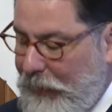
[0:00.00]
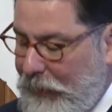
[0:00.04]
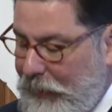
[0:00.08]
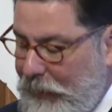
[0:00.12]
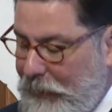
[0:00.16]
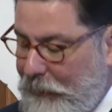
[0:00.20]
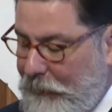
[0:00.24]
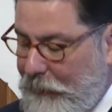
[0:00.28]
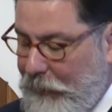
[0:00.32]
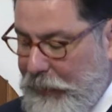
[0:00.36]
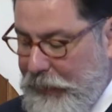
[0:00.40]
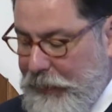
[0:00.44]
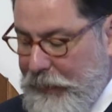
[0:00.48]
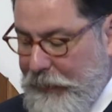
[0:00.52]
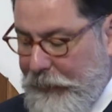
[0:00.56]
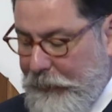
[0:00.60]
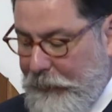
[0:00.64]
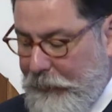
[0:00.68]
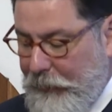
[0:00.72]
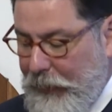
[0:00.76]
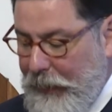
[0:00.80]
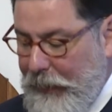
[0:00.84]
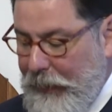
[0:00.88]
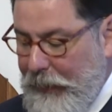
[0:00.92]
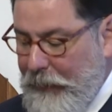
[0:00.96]
him to the
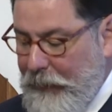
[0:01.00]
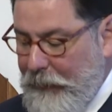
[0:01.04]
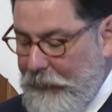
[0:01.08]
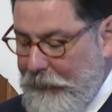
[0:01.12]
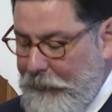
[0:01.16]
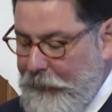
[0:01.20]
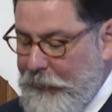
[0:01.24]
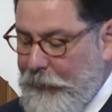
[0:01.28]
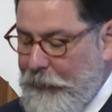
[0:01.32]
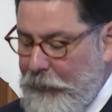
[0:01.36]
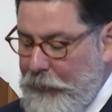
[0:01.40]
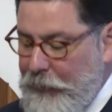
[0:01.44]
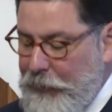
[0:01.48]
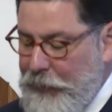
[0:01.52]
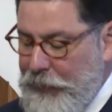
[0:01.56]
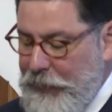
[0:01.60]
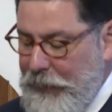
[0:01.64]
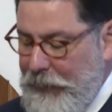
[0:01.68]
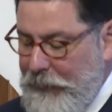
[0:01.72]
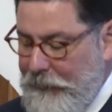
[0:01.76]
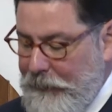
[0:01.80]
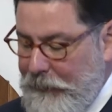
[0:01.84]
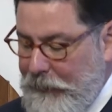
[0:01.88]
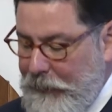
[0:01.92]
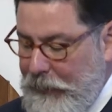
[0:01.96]
rank of crew
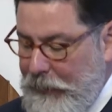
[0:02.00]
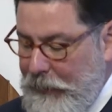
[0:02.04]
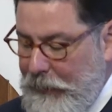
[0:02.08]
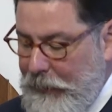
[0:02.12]
chief.